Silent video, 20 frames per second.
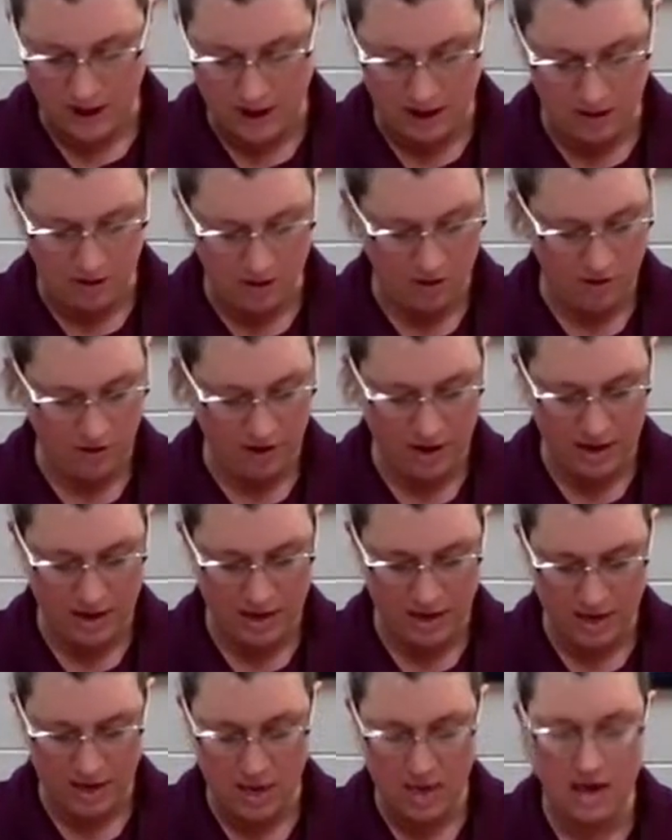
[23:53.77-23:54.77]
pattern
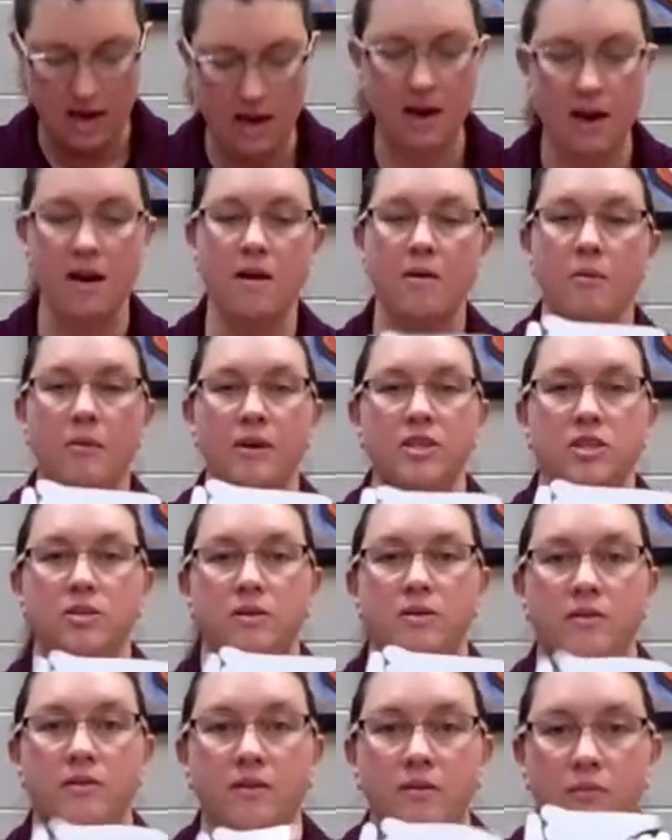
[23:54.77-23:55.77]
right here, which is